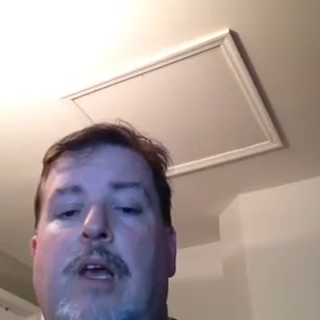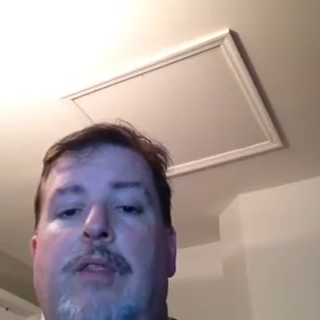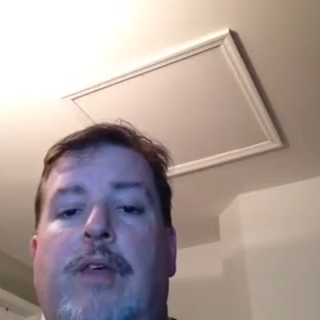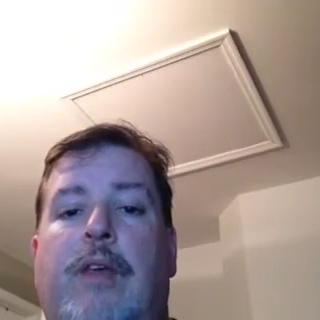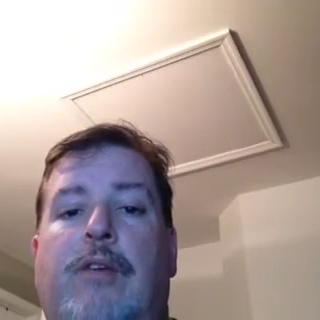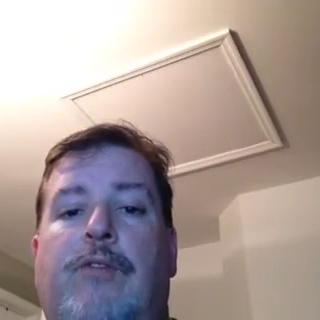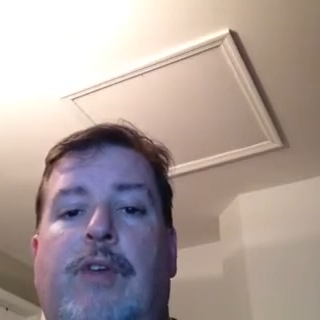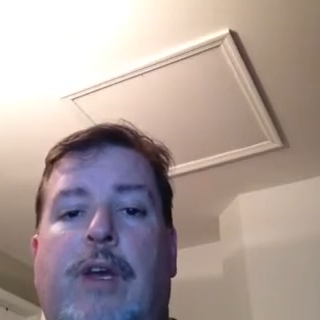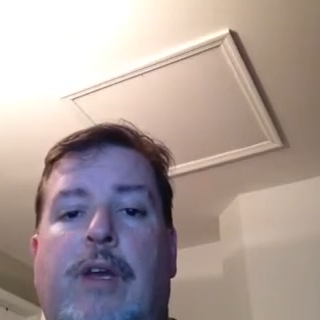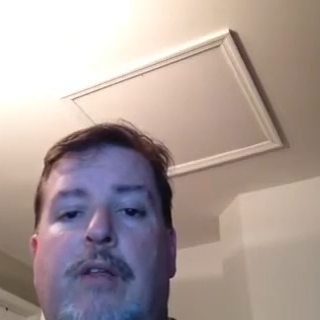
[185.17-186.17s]
The
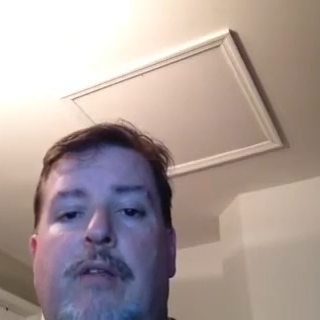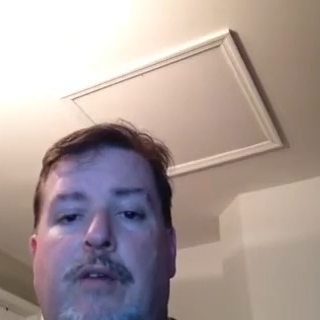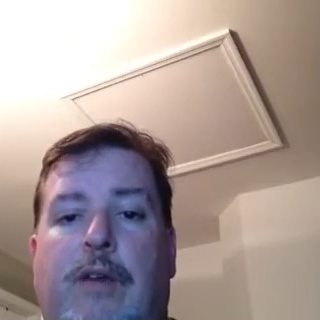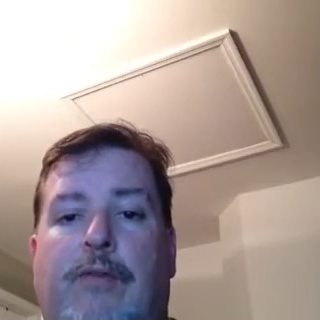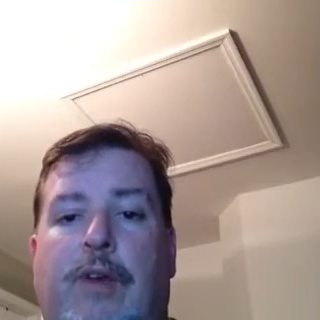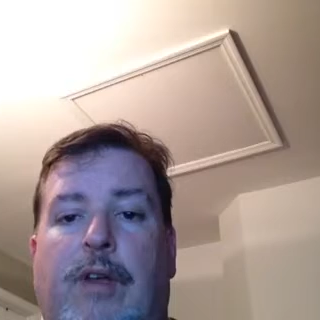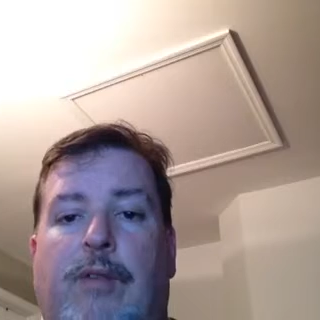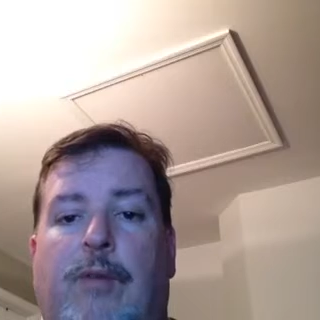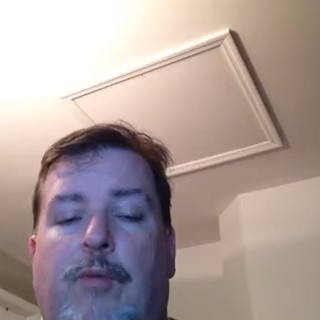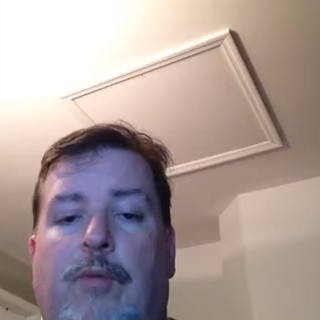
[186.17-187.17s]
second event
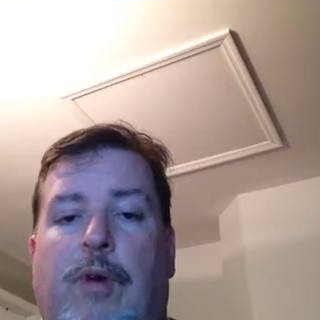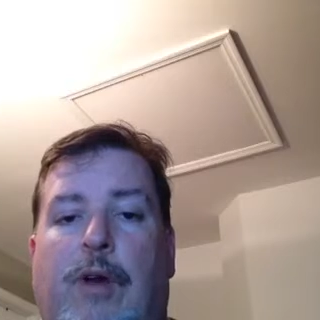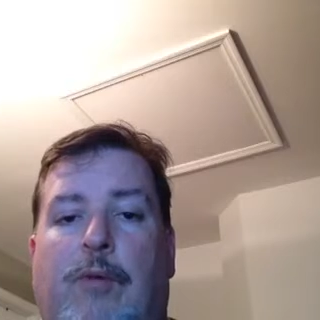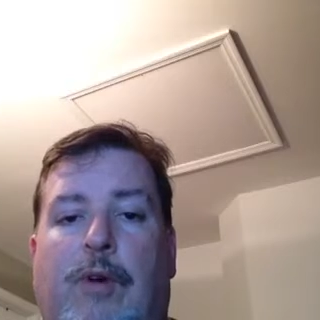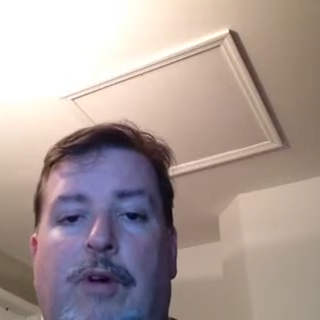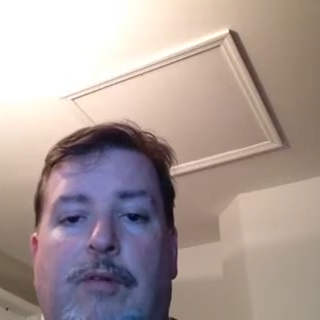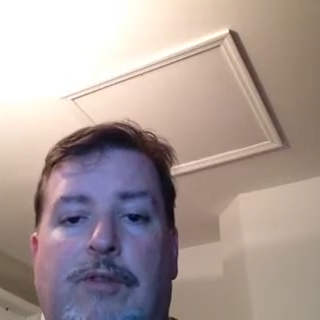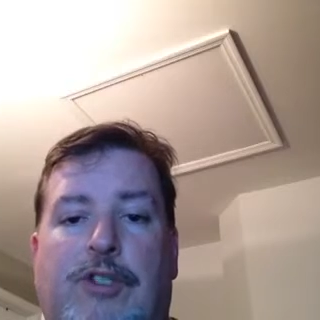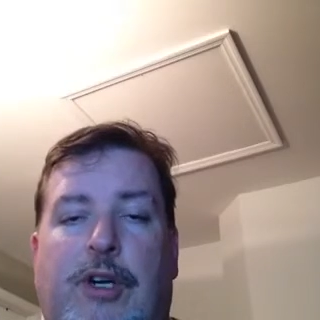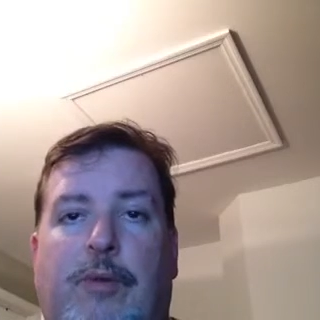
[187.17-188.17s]
that I want to
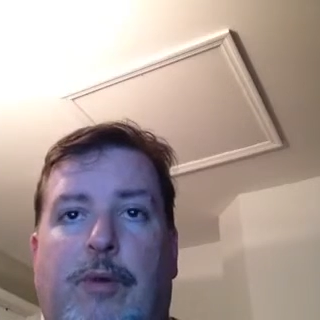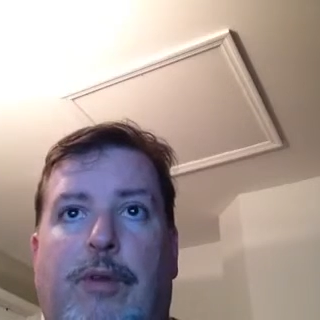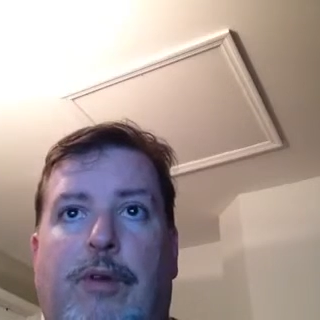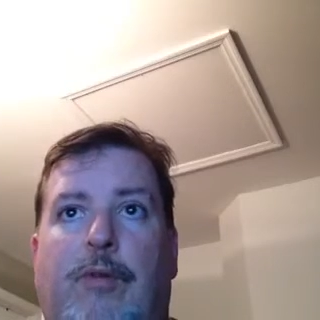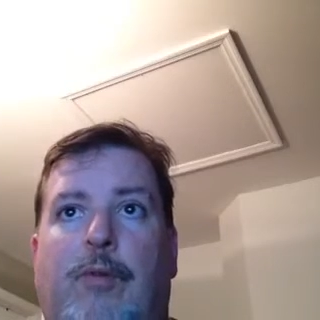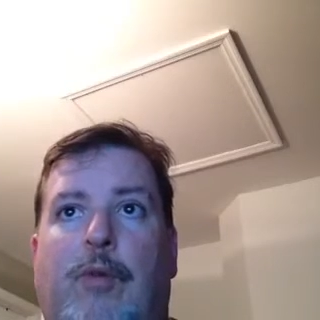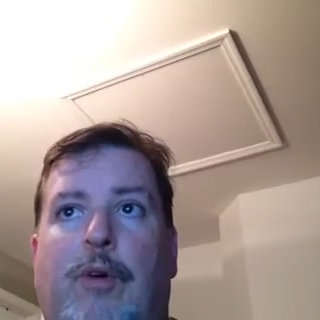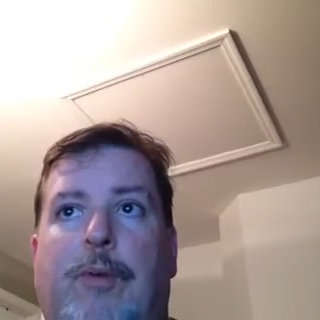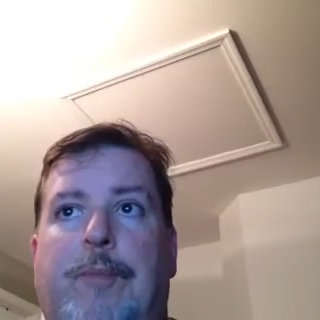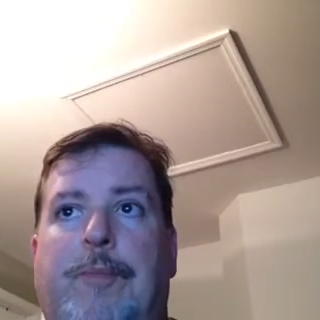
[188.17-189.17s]
share with you
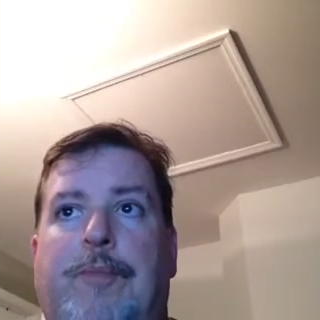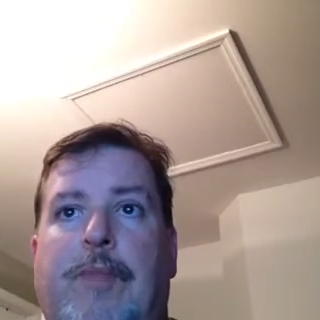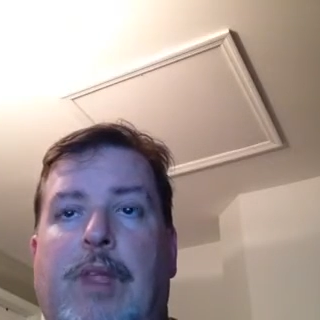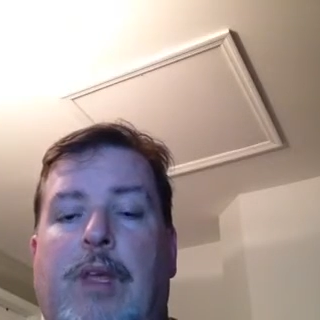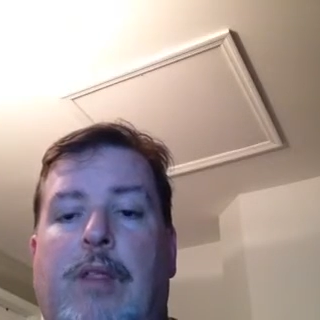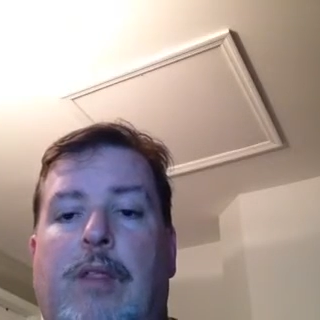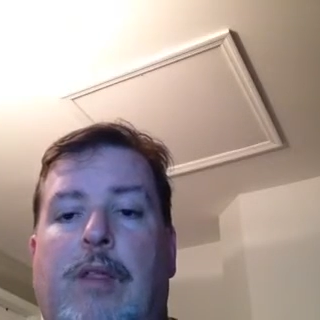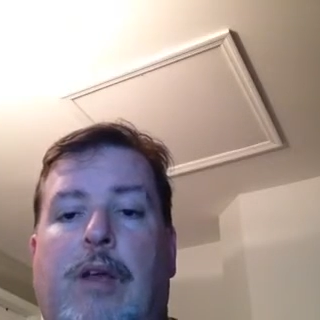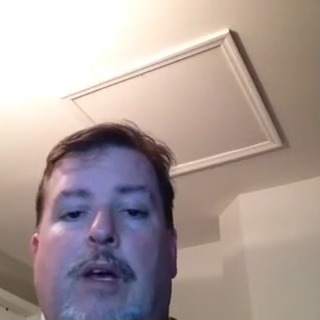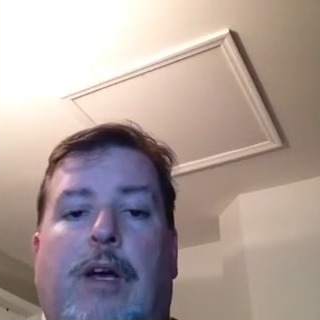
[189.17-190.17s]
were
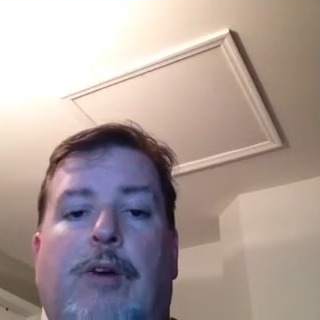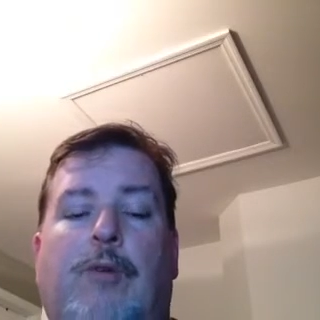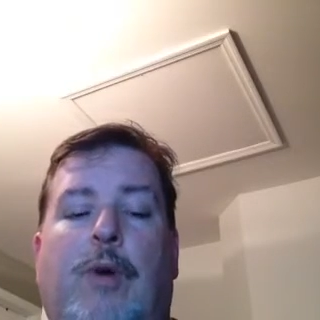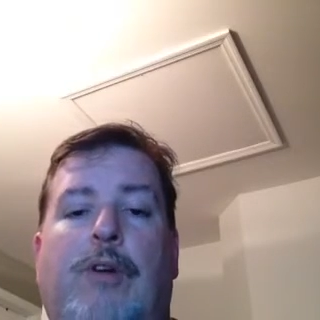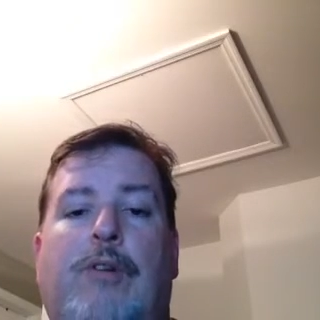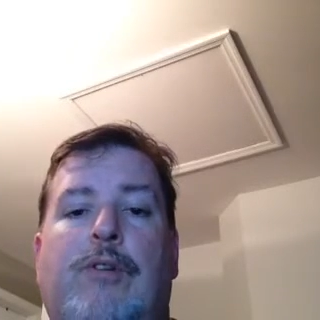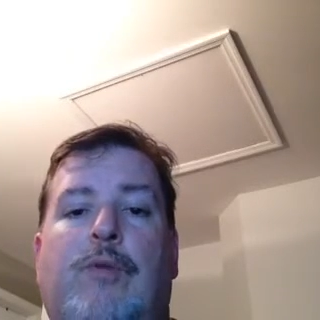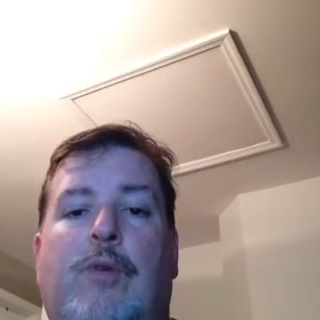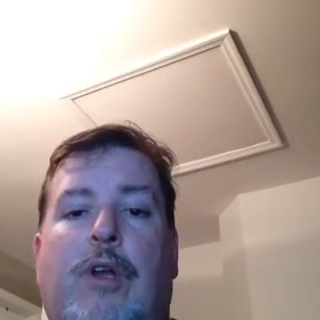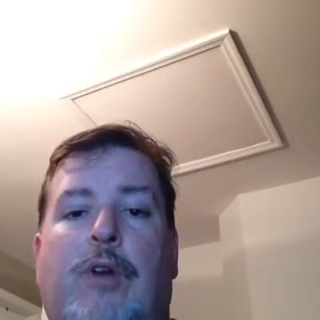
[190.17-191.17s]
Quakers
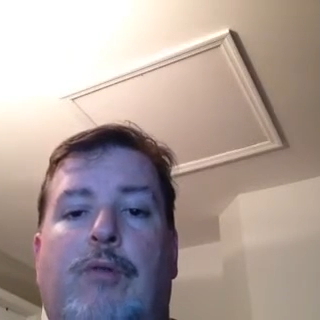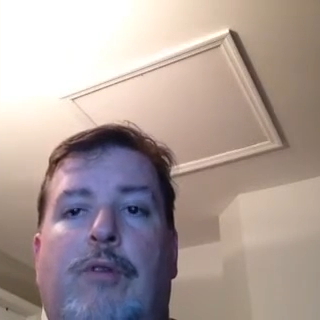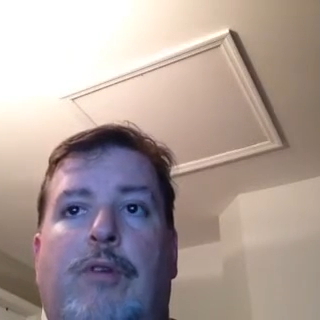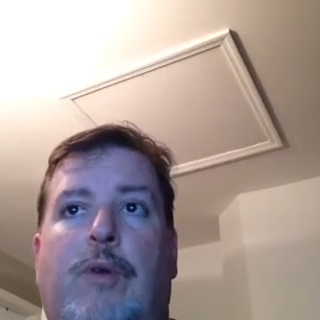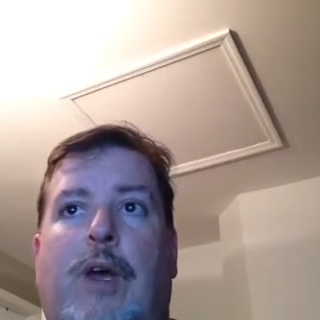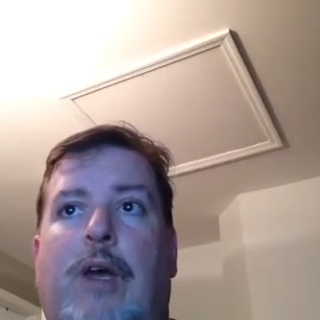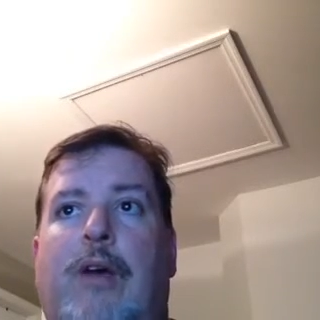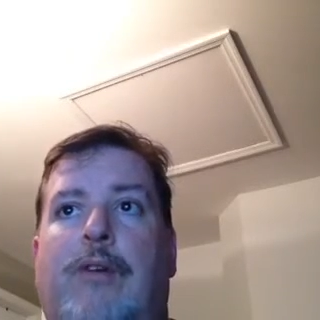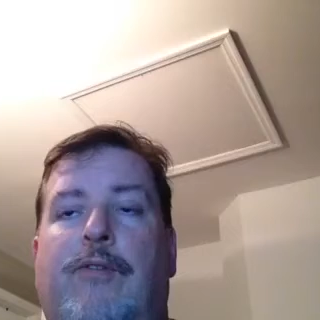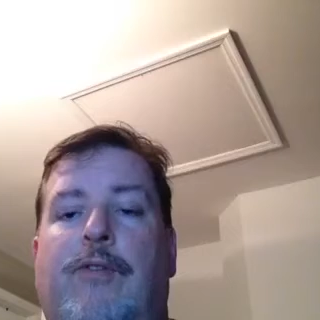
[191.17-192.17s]
were known to
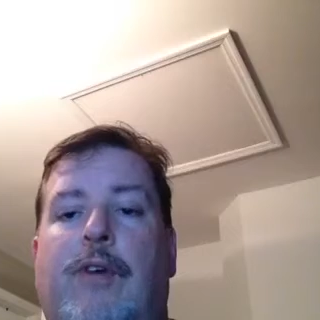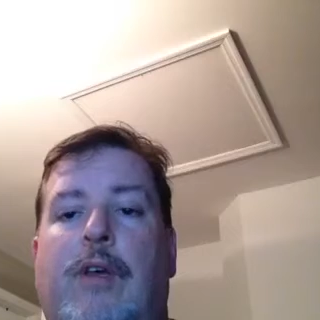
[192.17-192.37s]
have